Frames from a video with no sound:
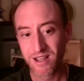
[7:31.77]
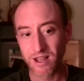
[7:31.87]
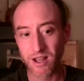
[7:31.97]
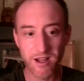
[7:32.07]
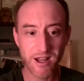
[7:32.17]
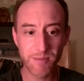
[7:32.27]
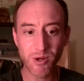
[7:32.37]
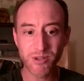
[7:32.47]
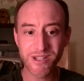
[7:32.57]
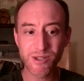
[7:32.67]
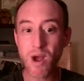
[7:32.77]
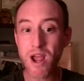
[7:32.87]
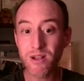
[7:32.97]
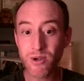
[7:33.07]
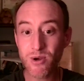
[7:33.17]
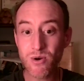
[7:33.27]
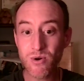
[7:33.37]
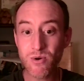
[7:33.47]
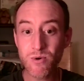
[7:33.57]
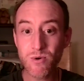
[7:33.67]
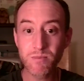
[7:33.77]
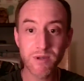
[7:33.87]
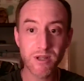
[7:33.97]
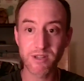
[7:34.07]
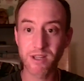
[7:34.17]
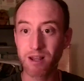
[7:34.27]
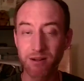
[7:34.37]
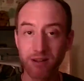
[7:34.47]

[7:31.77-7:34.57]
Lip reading: I bought these a while ago because I got